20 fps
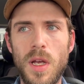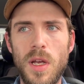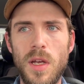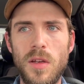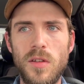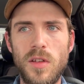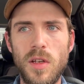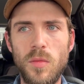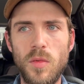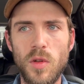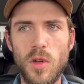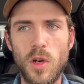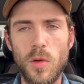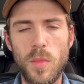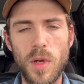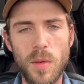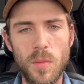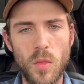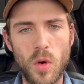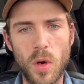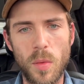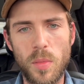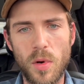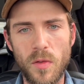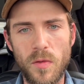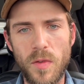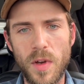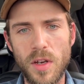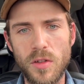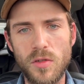seemed a little bit more
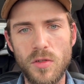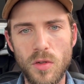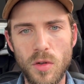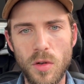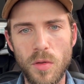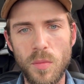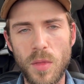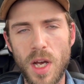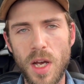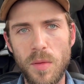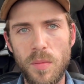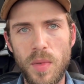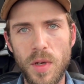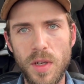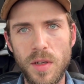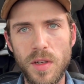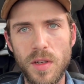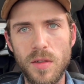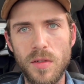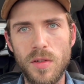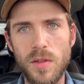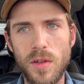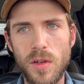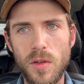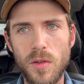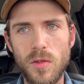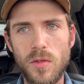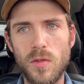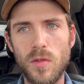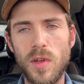professional in my opinion to
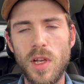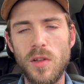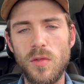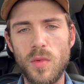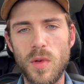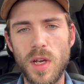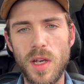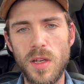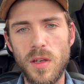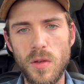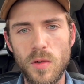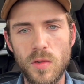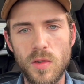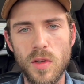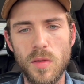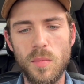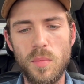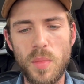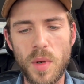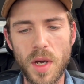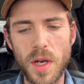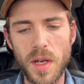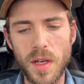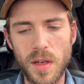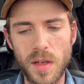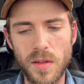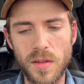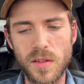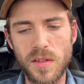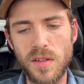use, so that's why I use it. But
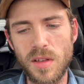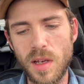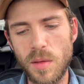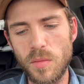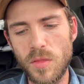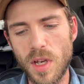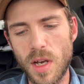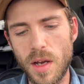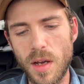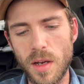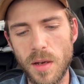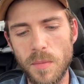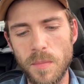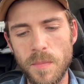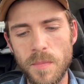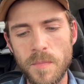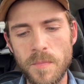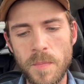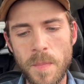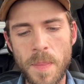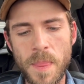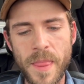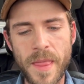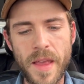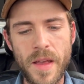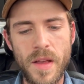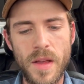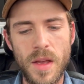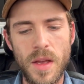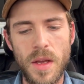at the same time,
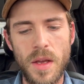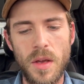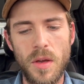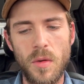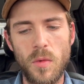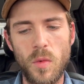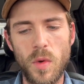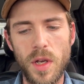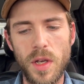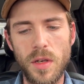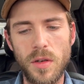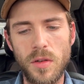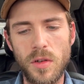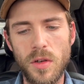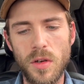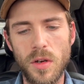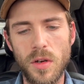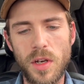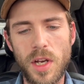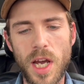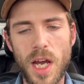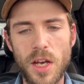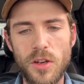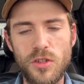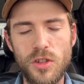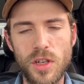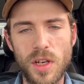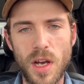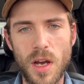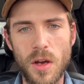when you're
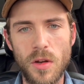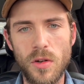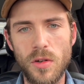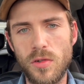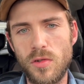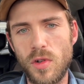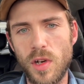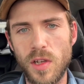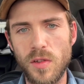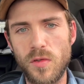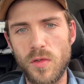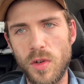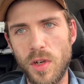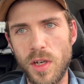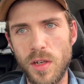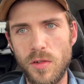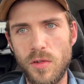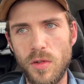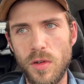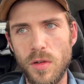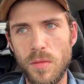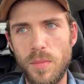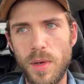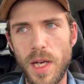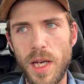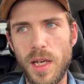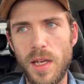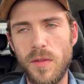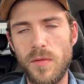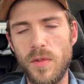cashing out or transferring it to your
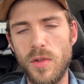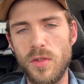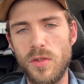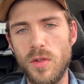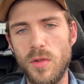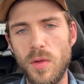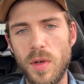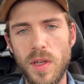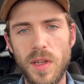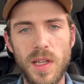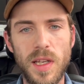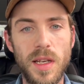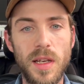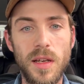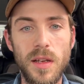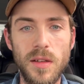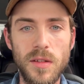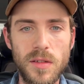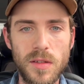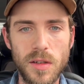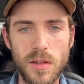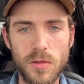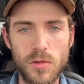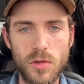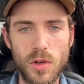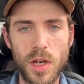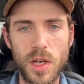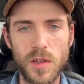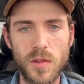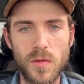bank, if you're doing the instant
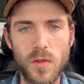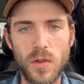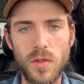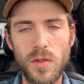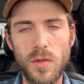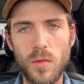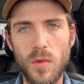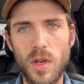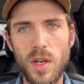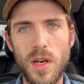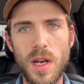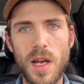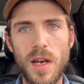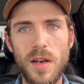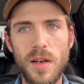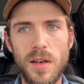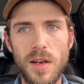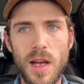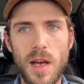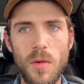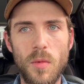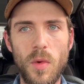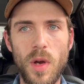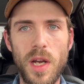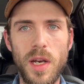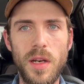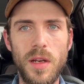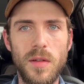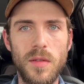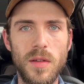transfers and whatnot and not
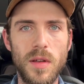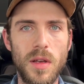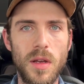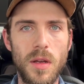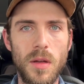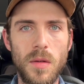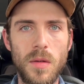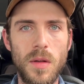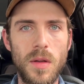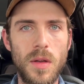waiting I